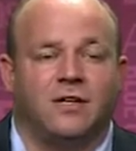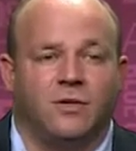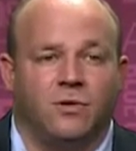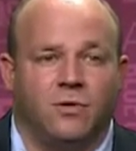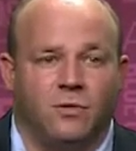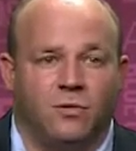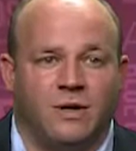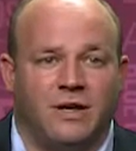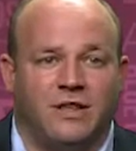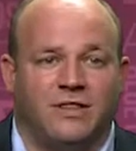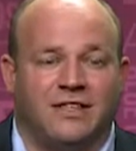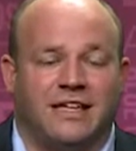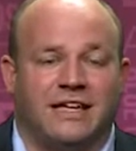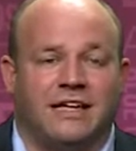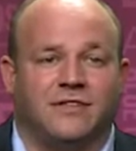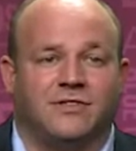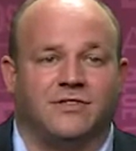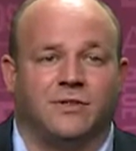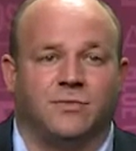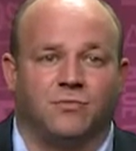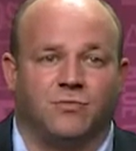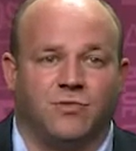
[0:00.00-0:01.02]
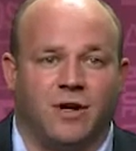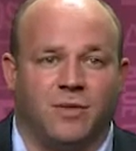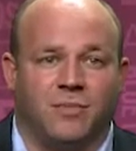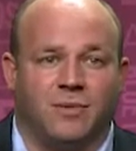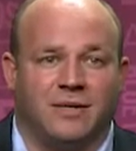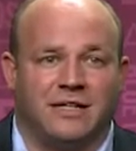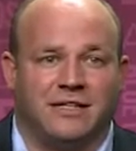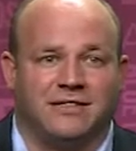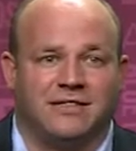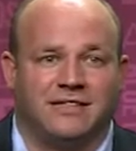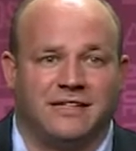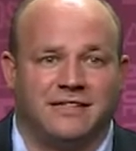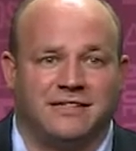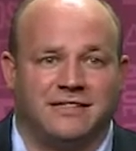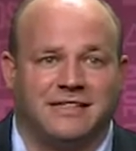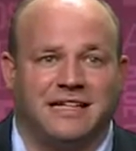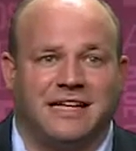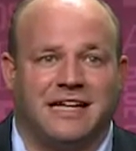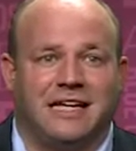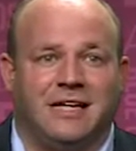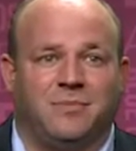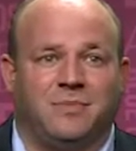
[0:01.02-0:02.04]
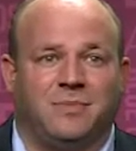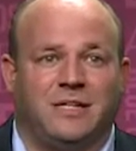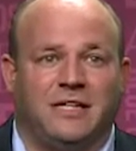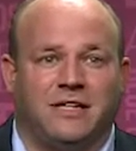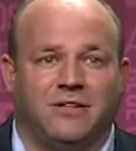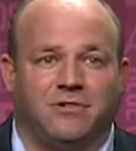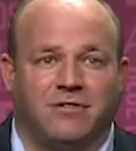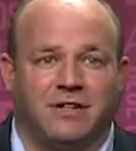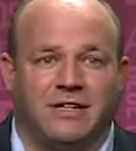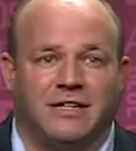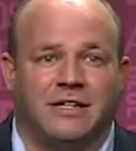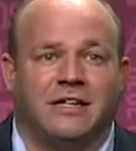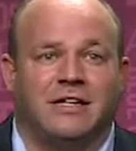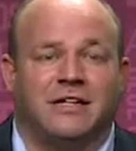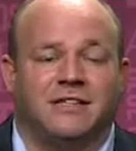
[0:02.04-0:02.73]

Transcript: with Kingston Properties, that's KPREIT,